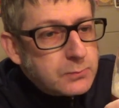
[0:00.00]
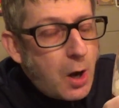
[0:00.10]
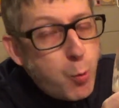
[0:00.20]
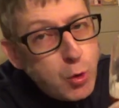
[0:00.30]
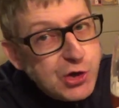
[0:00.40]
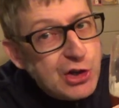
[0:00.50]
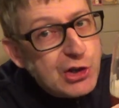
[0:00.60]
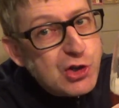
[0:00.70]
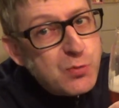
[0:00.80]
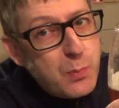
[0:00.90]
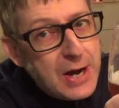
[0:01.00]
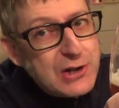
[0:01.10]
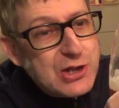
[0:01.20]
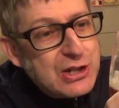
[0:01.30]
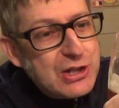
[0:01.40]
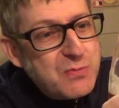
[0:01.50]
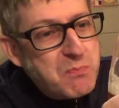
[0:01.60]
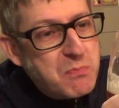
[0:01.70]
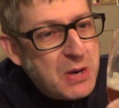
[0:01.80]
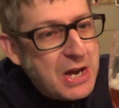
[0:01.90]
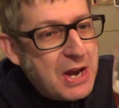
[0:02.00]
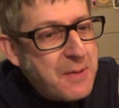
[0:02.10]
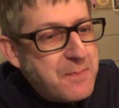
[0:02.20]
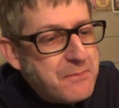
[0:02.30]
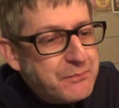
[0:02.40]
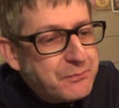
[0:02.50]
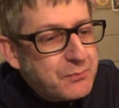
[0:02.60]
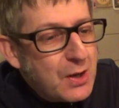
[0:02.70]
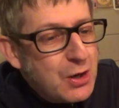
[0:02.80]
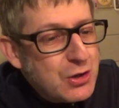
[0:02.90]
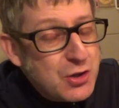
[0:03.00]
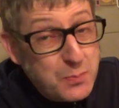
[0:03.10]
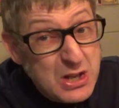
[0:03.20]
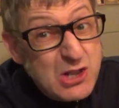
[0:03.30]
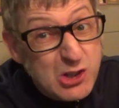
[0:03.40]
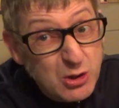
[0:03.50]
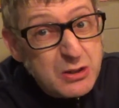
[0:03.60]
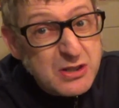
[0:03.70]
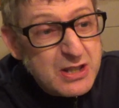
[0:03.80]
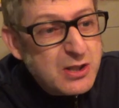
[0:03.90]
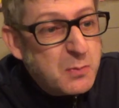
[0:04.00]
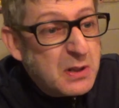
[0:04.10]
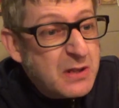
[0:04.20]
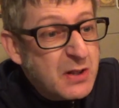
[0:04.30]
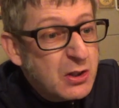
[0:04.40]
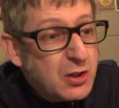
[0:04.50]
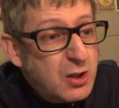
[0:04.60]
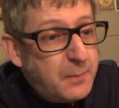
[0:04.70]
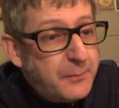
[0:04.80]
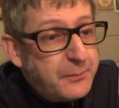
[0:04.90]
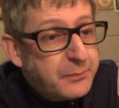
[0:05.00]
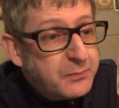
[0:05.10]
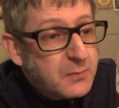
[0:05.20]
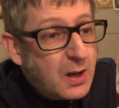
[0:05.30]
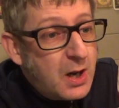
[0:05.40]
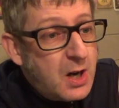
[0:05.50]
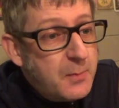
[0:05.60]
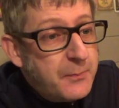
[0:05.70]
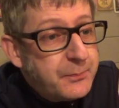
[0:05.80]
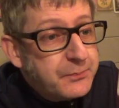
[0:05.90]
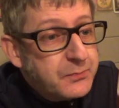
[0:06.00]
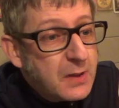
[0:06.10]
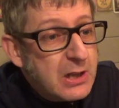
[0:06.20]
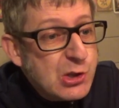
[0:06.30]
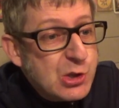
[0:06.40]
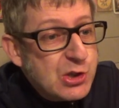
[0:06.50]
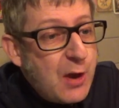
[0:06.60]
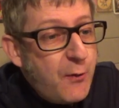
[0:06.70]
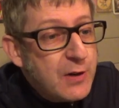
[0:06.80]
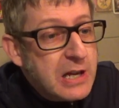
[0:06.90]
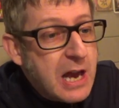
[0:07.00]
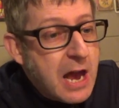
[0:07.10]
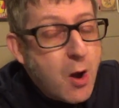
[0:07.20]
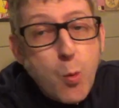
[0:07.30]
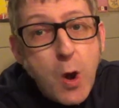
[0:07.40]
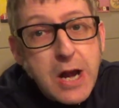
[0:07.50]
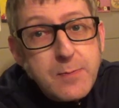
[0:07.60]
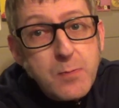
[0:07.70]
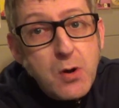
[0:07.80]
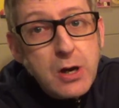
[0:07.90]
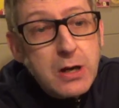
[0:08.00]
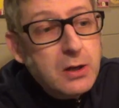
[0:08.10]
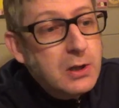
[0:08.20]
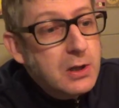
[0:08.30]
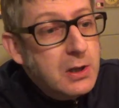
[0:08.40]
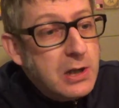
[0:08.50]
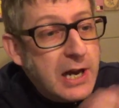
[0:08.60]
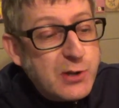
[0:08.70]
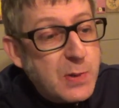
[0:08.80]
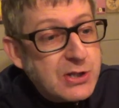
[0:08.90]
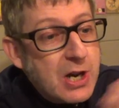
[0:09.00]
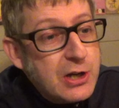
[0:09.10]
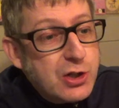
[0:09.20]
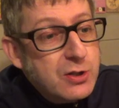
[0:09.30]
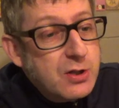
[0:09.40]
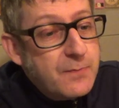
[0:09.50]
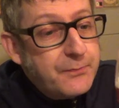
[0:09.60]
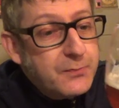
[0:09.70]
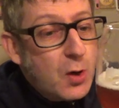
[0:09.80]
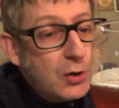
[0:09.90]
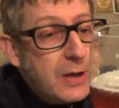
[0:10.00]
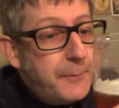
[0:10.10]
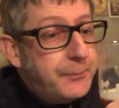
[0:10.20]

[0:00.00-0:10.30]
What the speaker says: I wasn't expecting this beer to be as good as this, believe it or not. It's definitely outweighed my expectations on it.